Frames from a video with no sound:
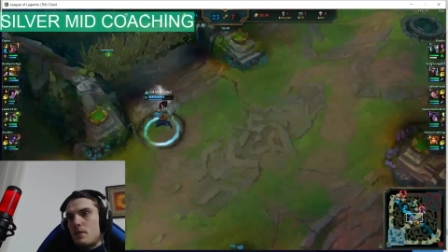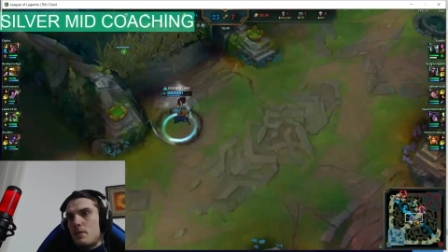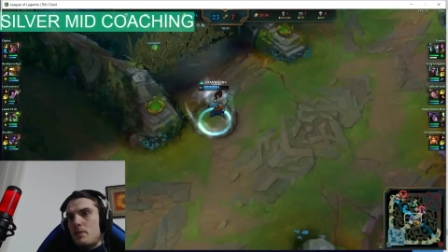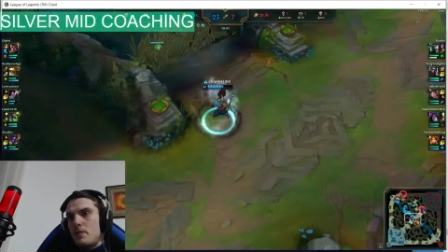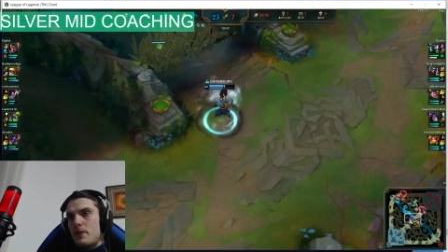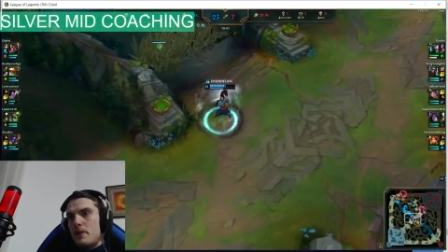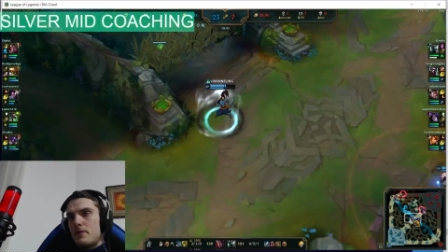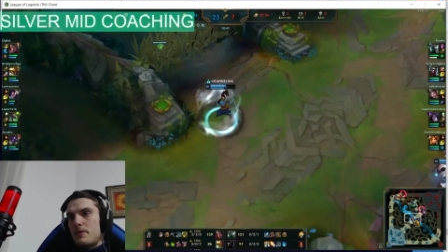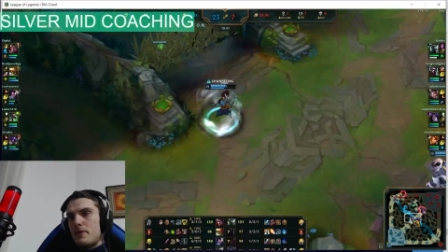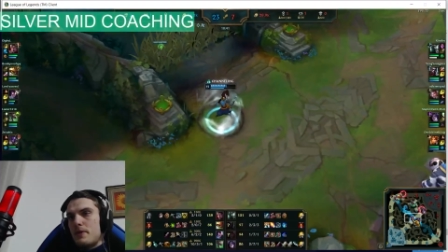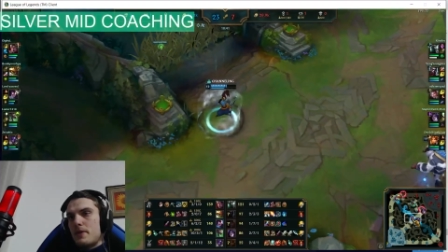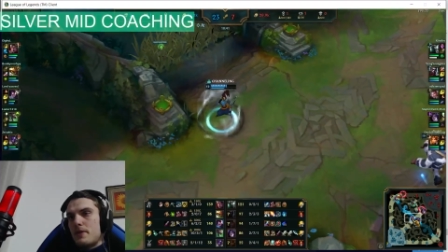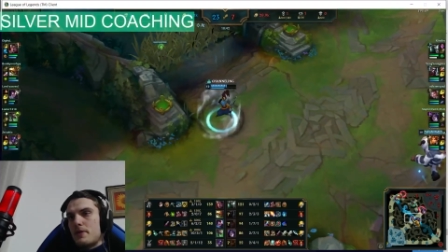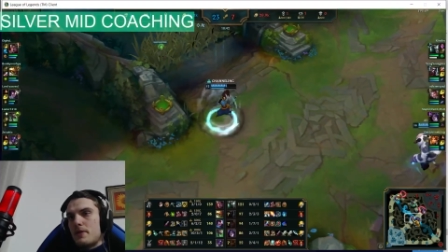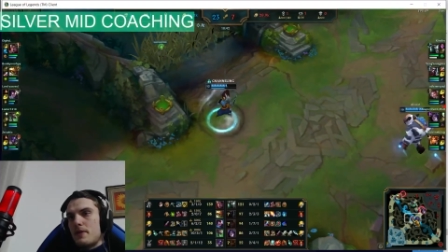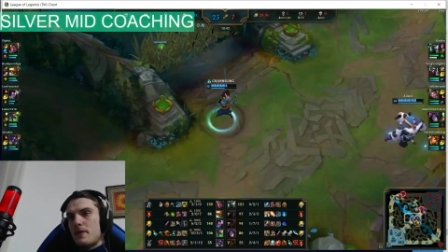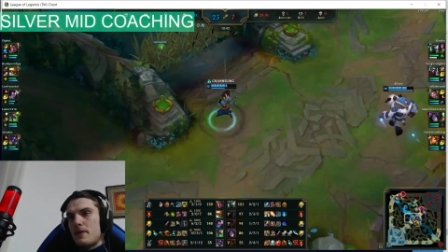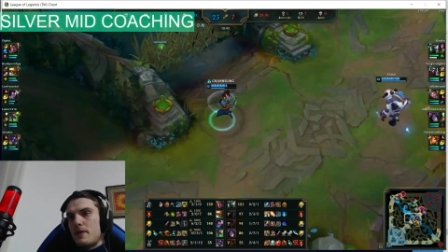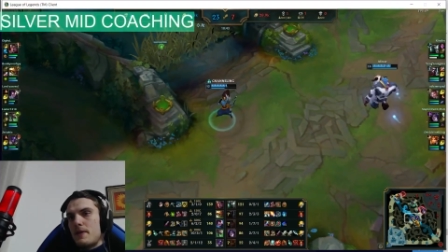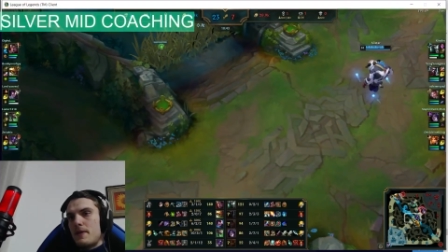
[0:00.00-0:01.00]
Perfect.
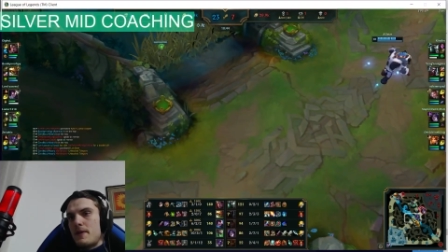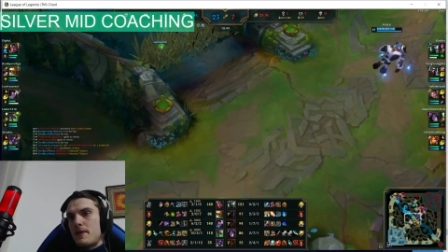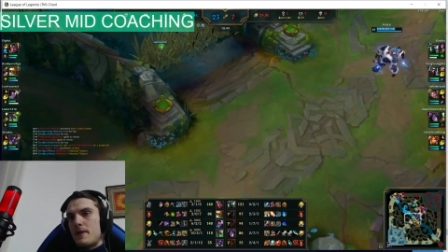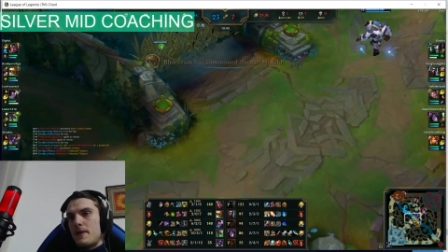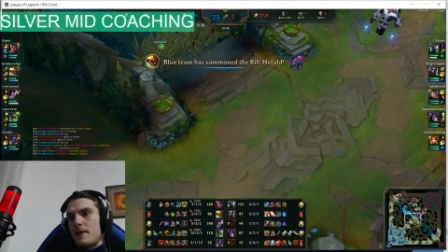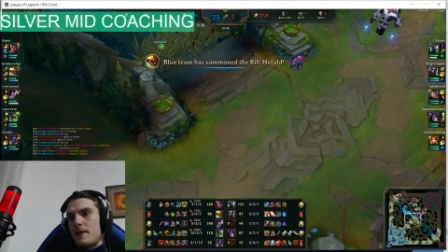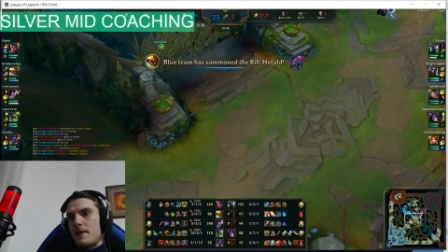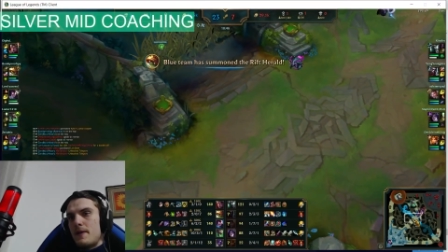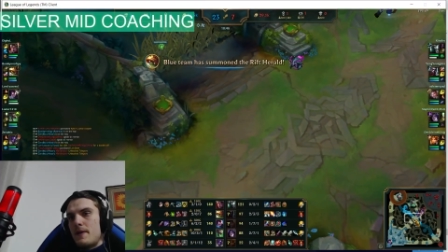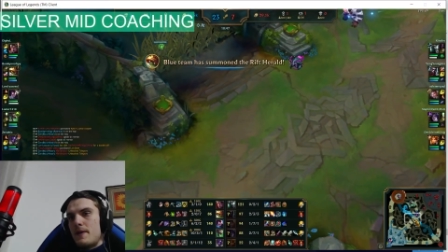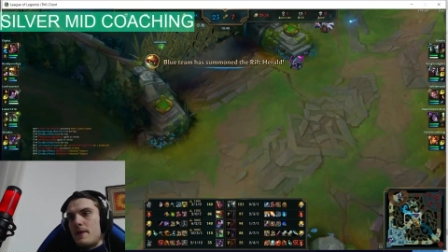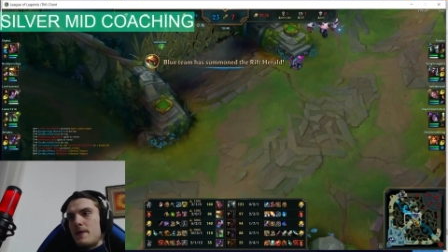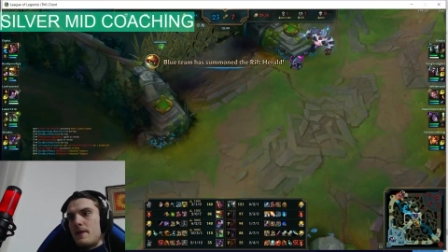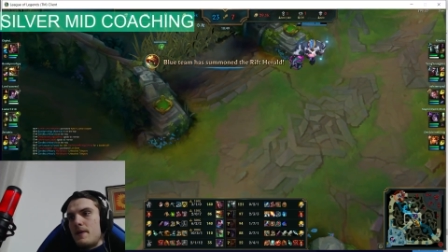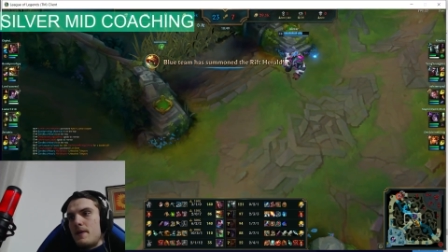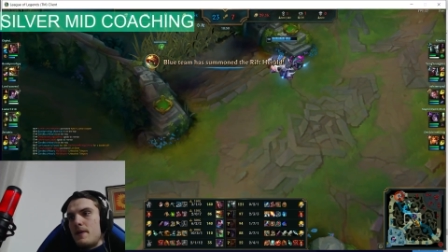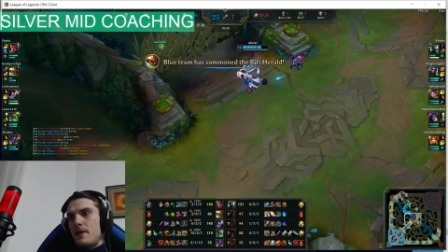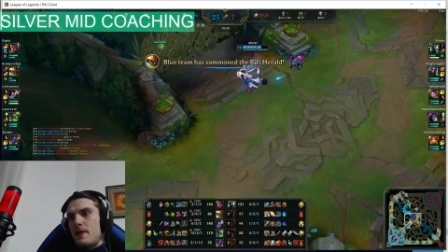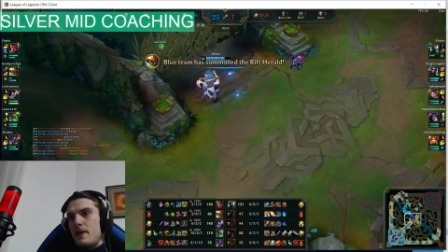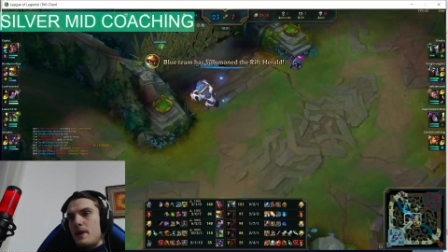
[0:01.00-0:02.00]

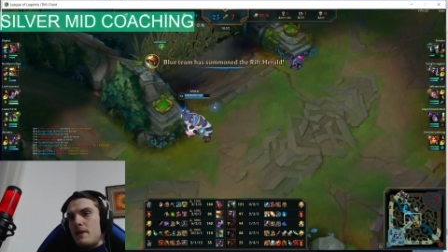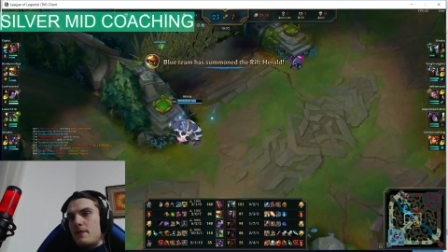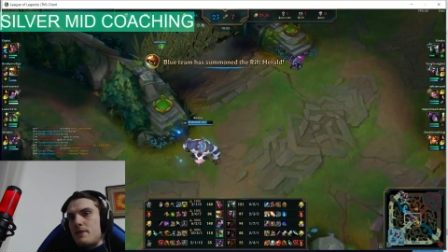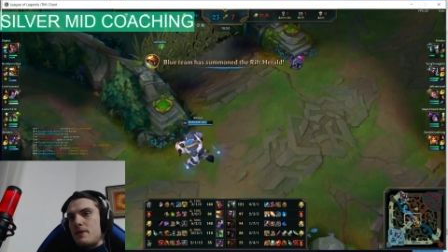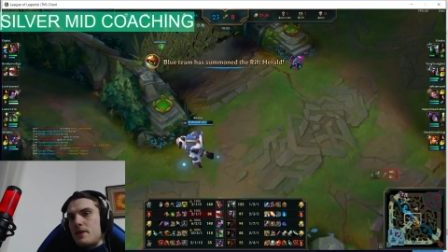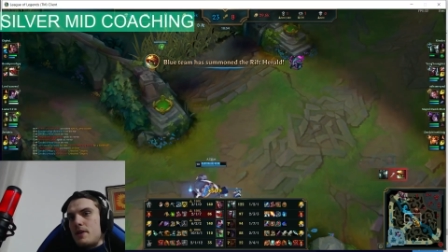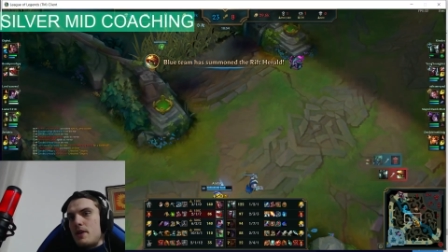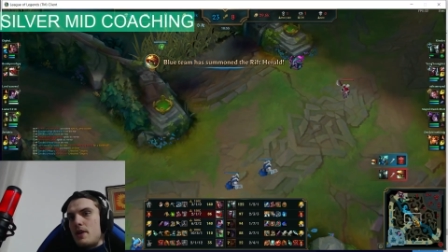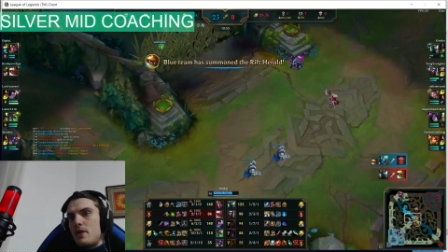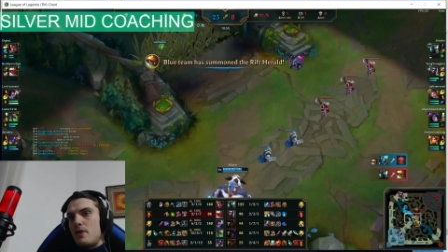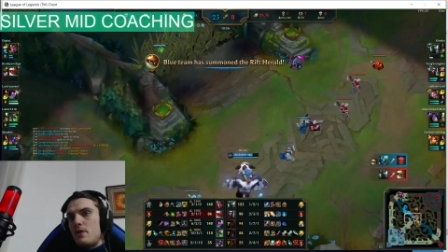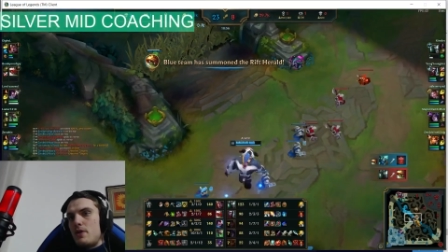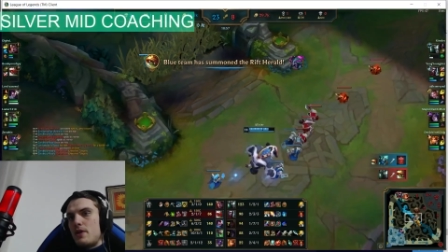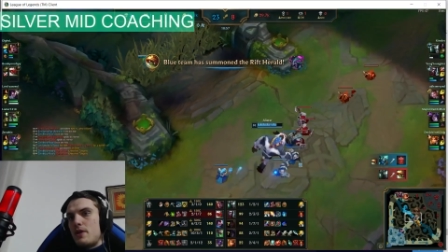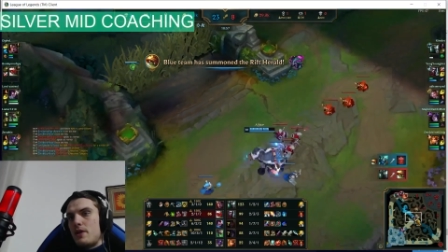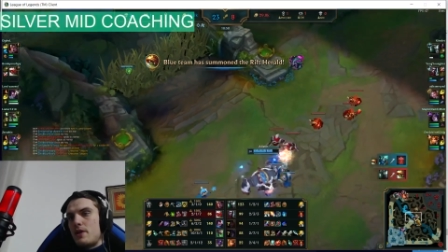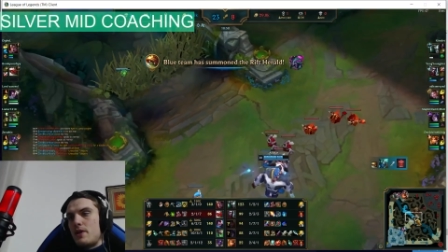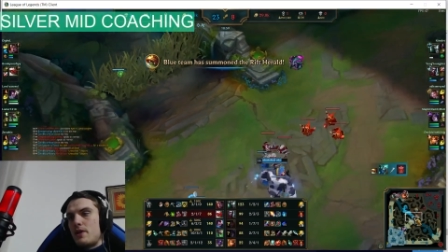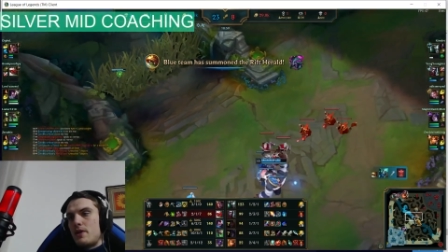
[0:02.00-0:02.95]
Have the cloak.